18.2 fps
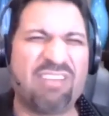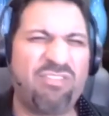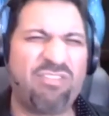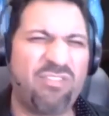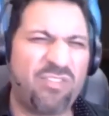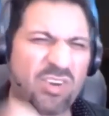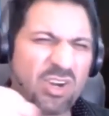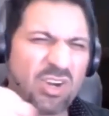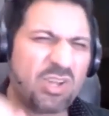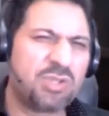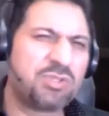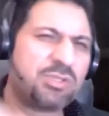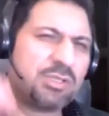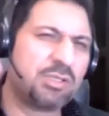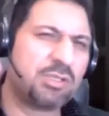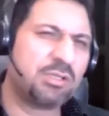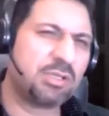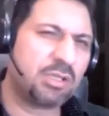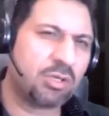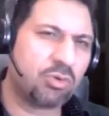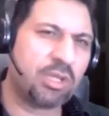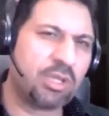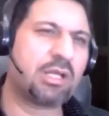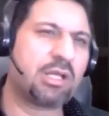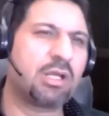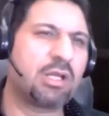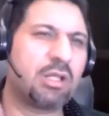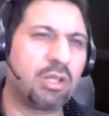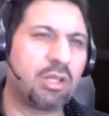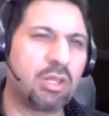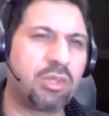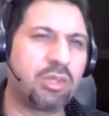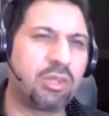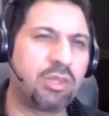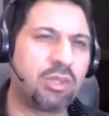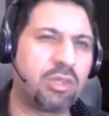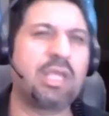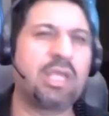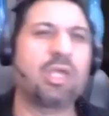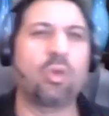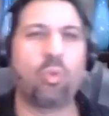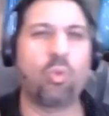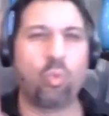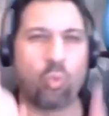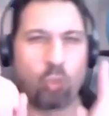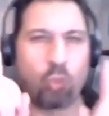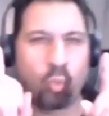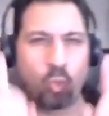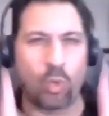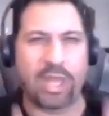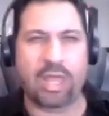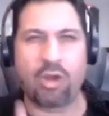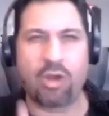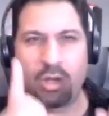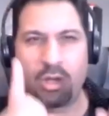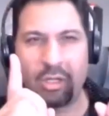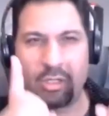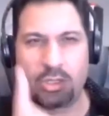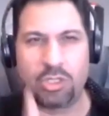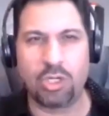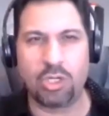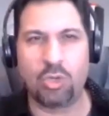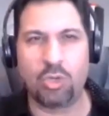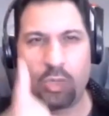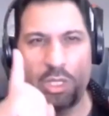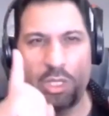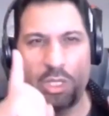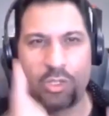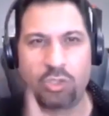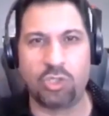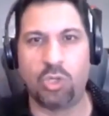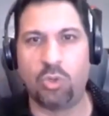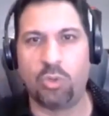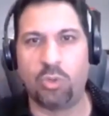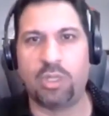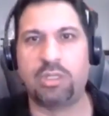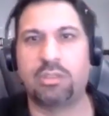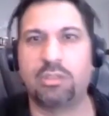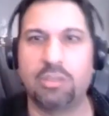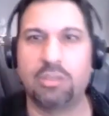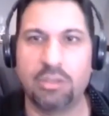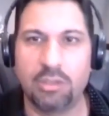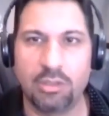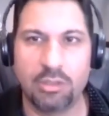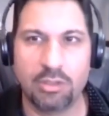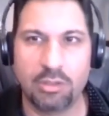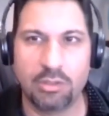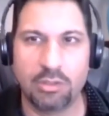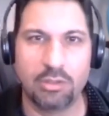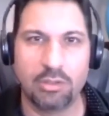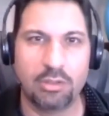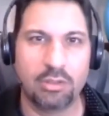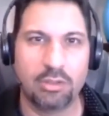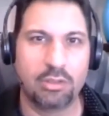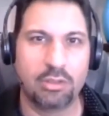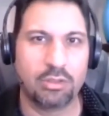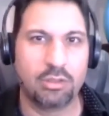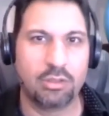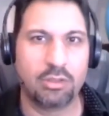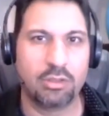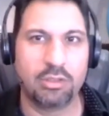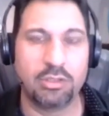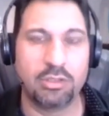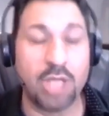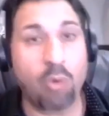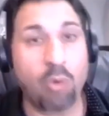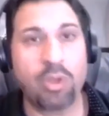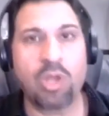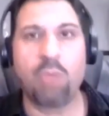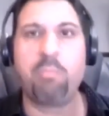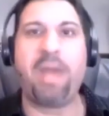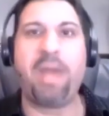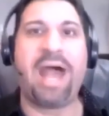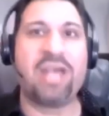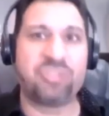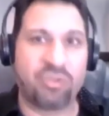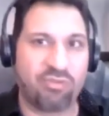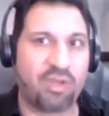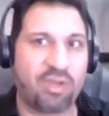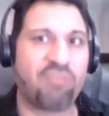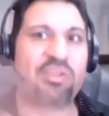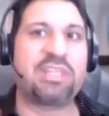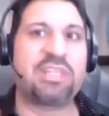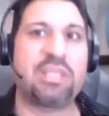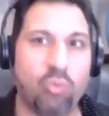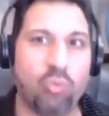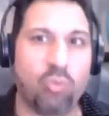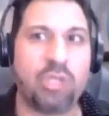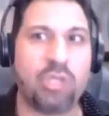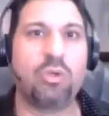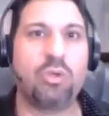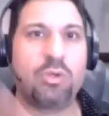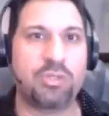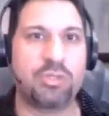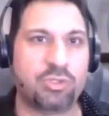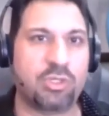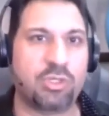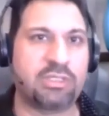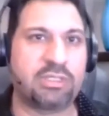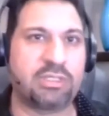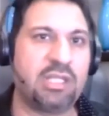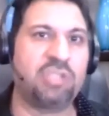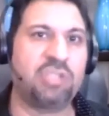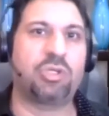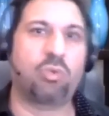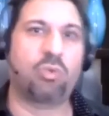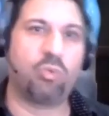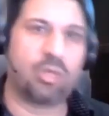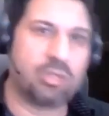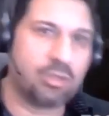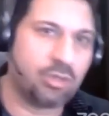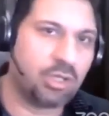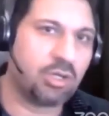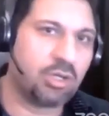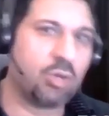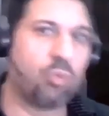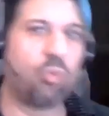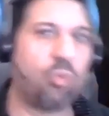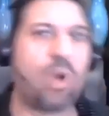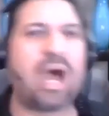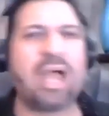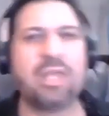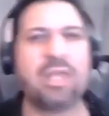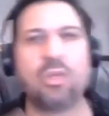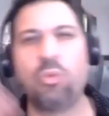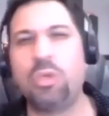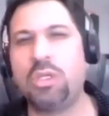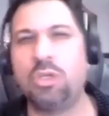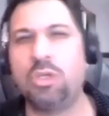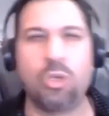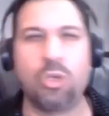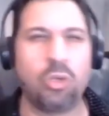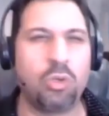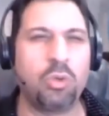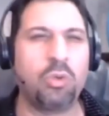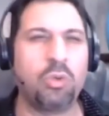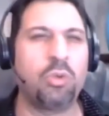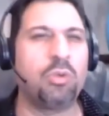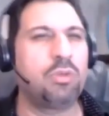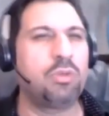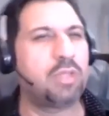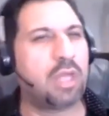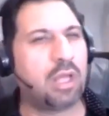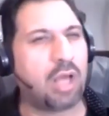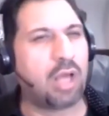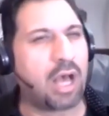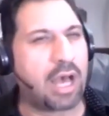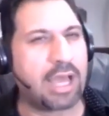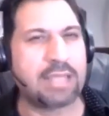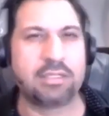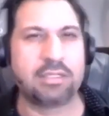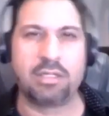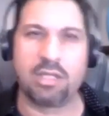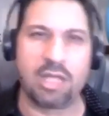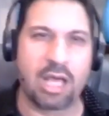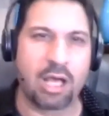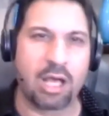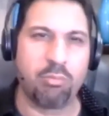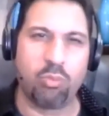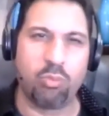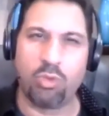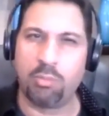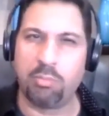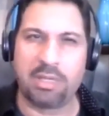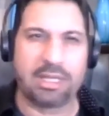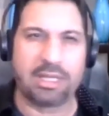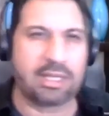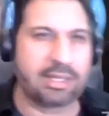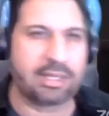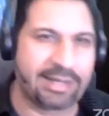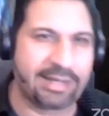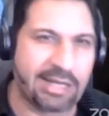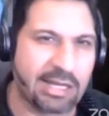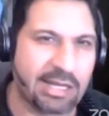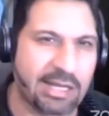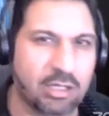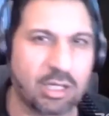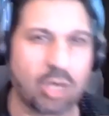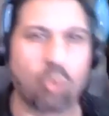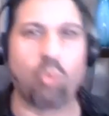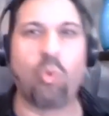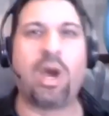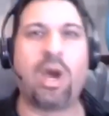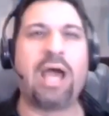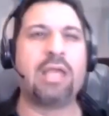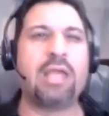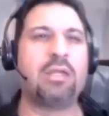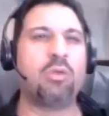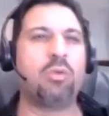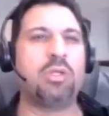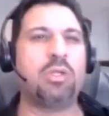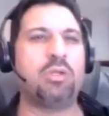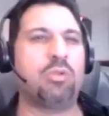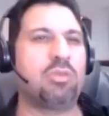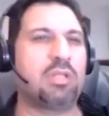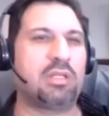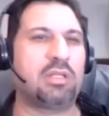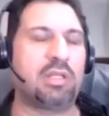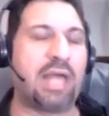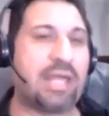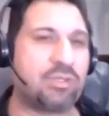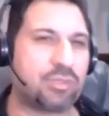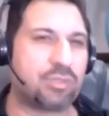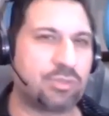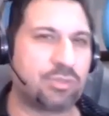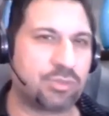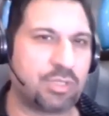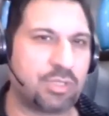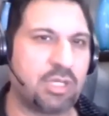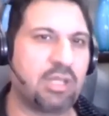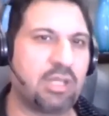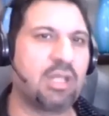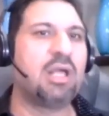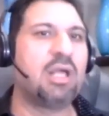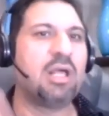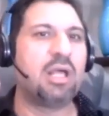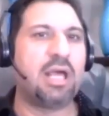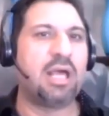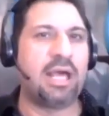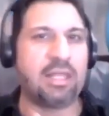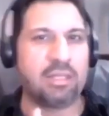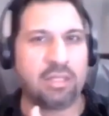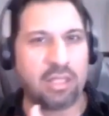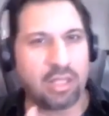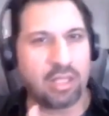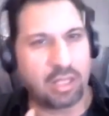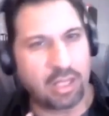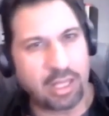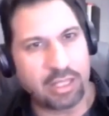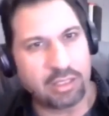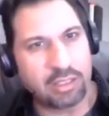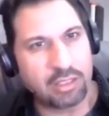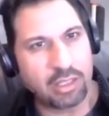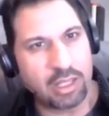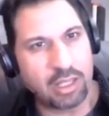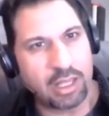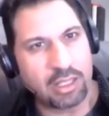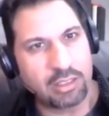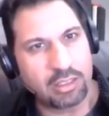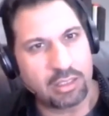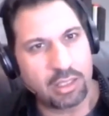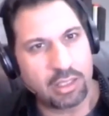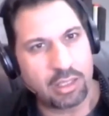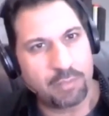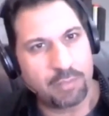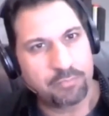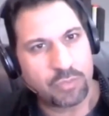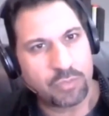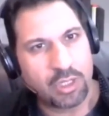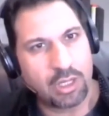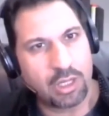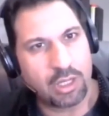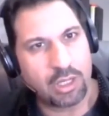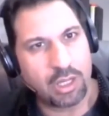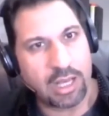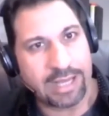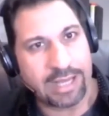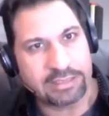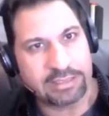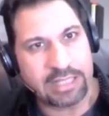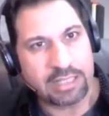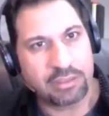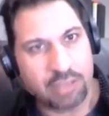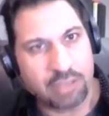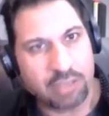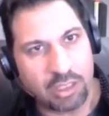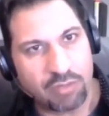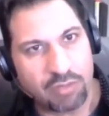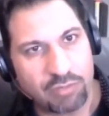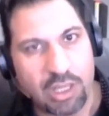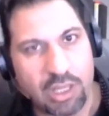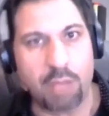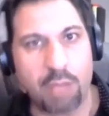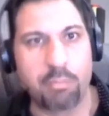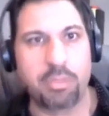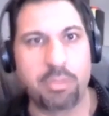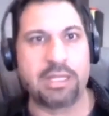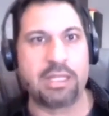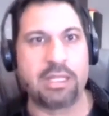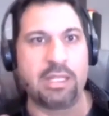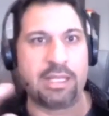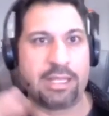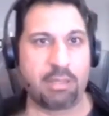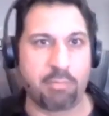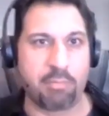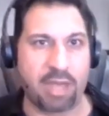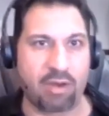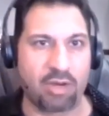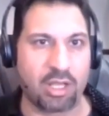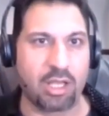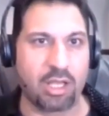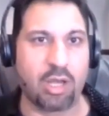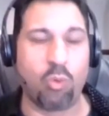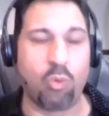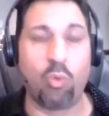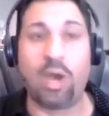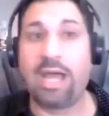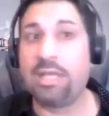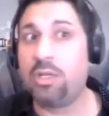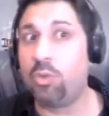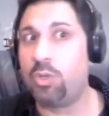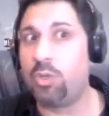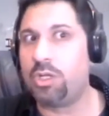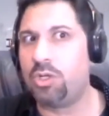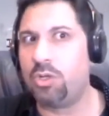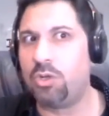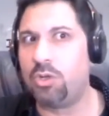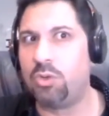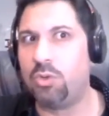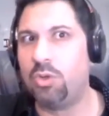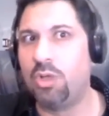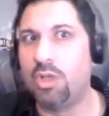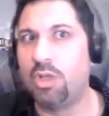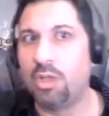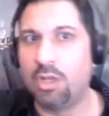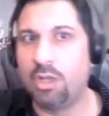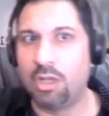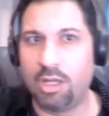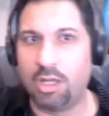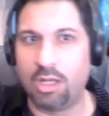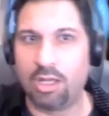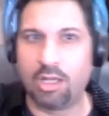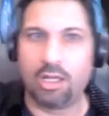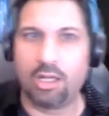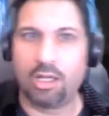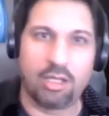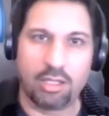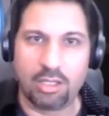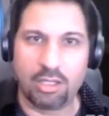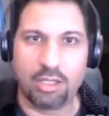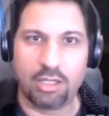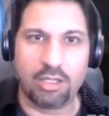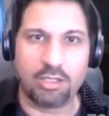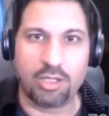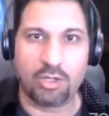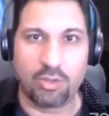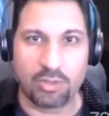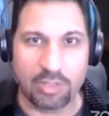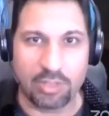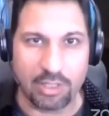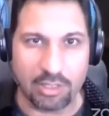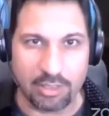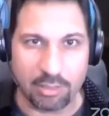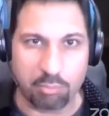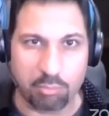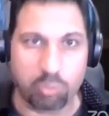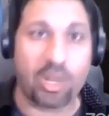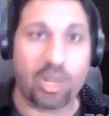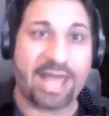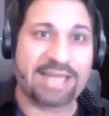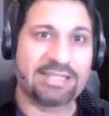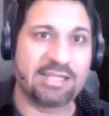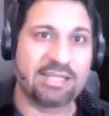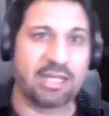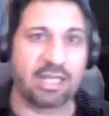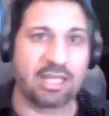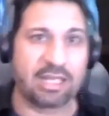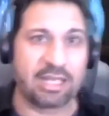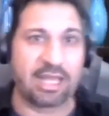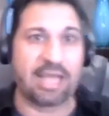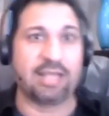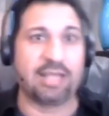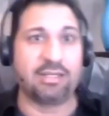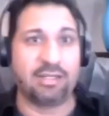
the first critical thing, where do we do it? Now in on of everything we do is strategic, whether, you know, why do we do the IT hub we begin in India? Why do we do the licensing and the, and the, and the uh, identity of the company in America? Why do we do, uh, uh, you know, the, the branding